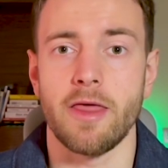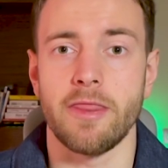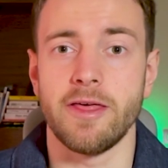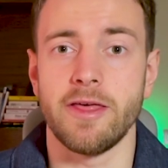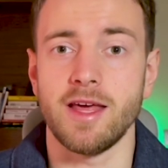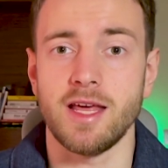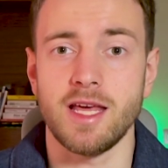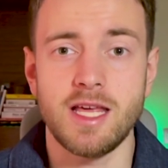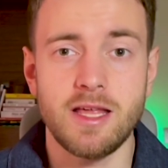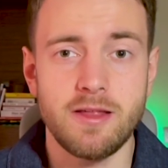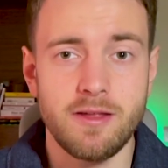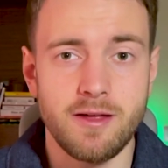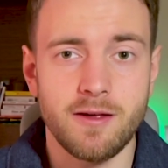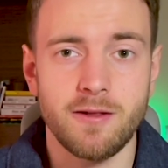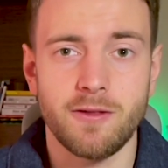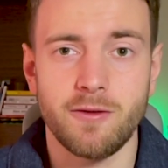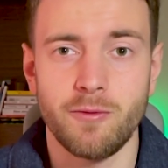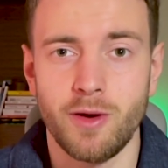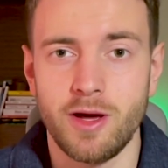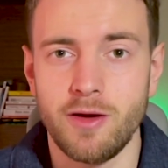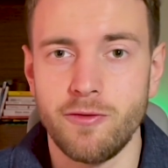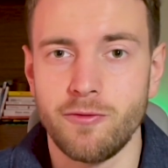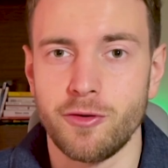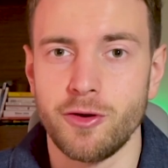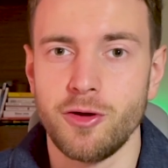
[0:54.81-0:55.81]
The easiest
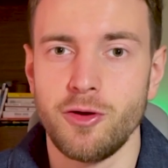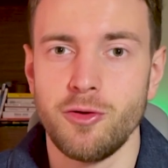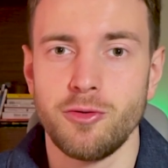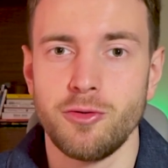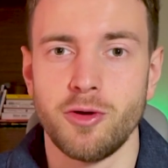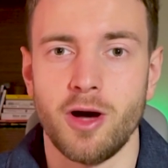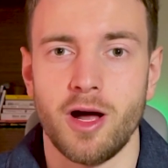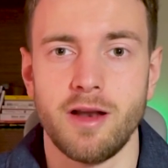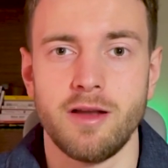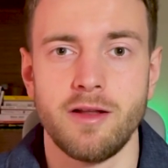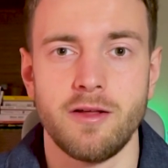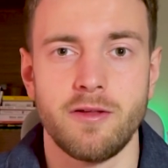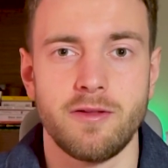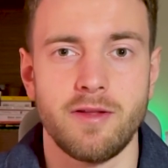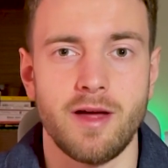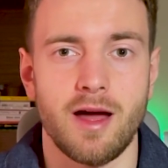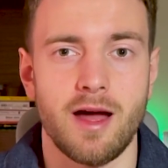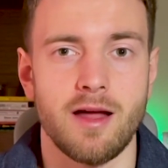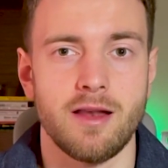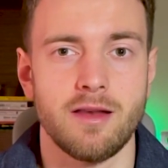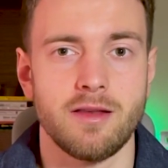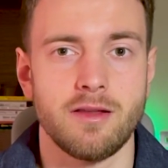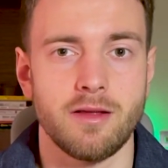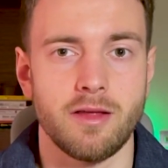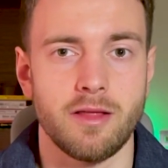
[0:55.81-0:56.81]
way for you to
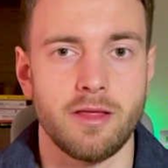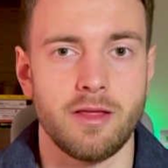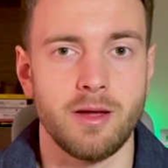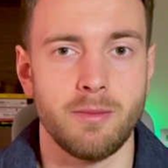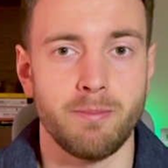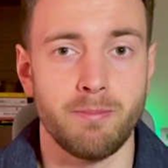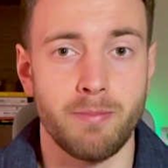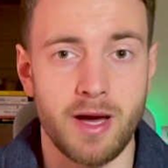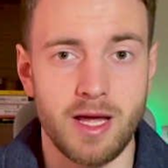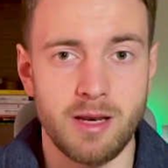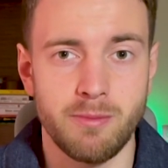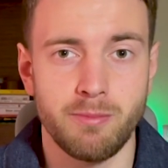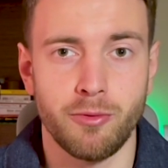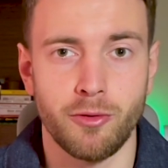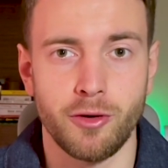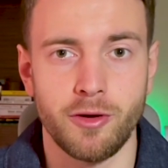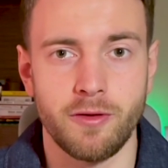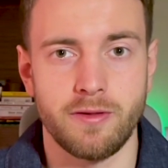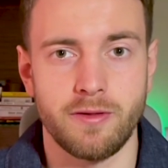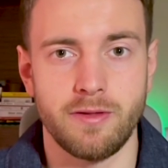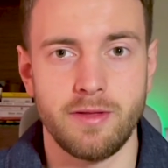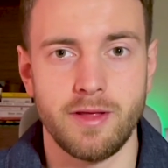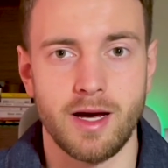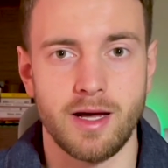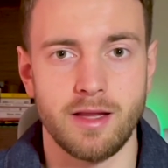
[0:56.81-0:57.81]
understand the pain
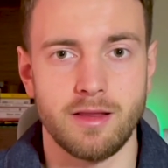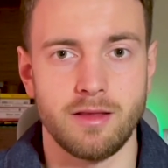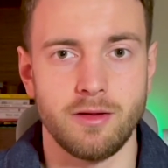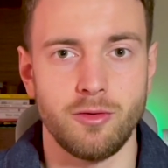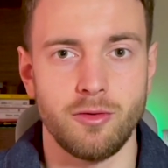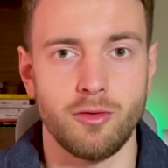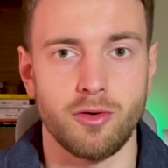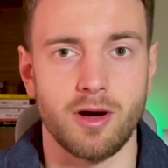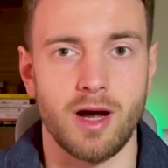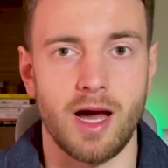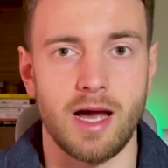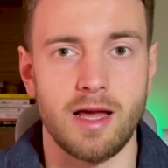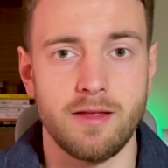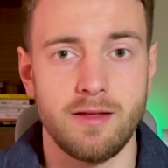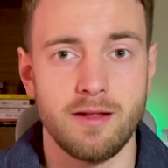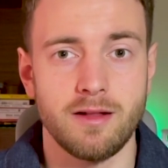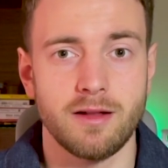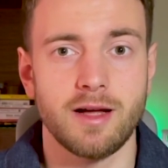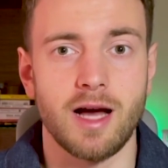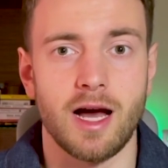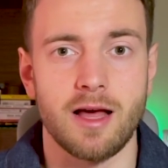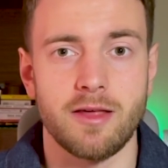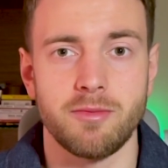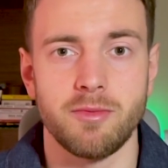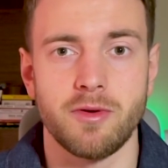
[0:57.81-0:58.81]
points that your ideal
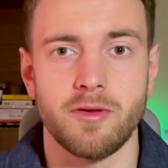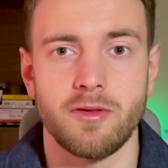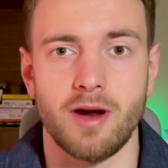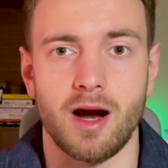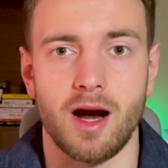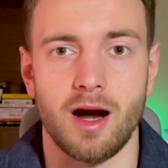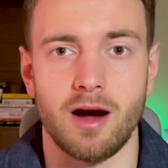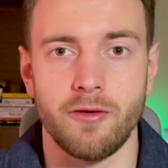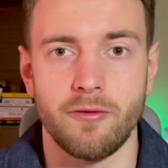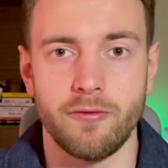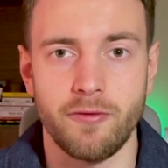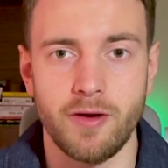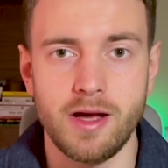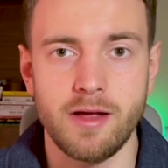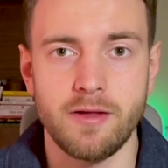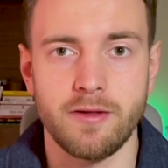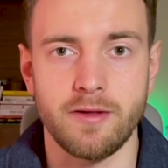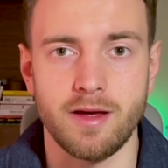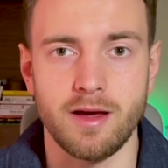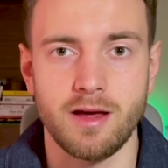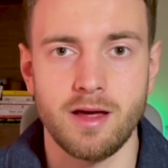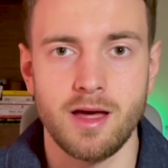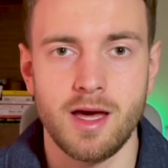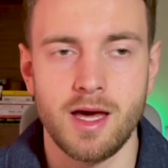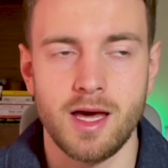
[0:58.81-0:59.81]
customers are
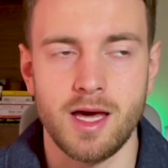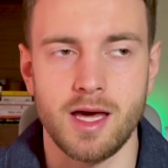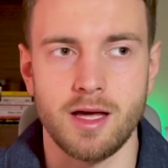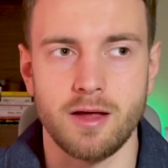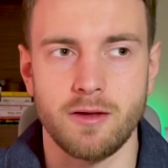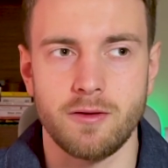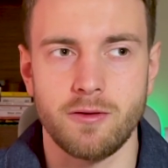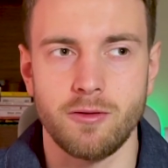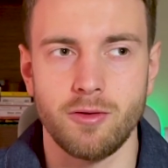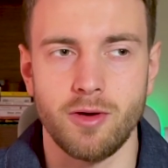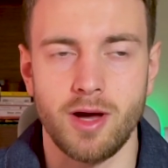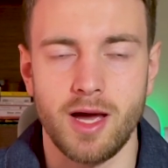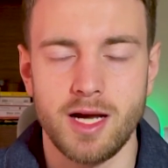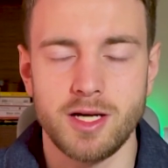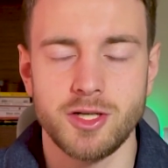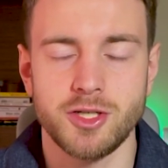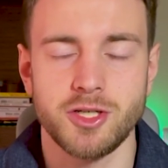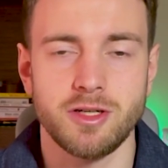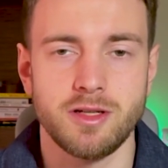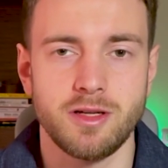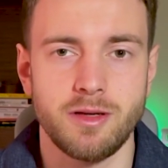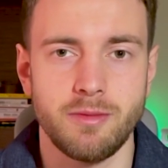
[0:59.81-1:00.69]
facing is to actually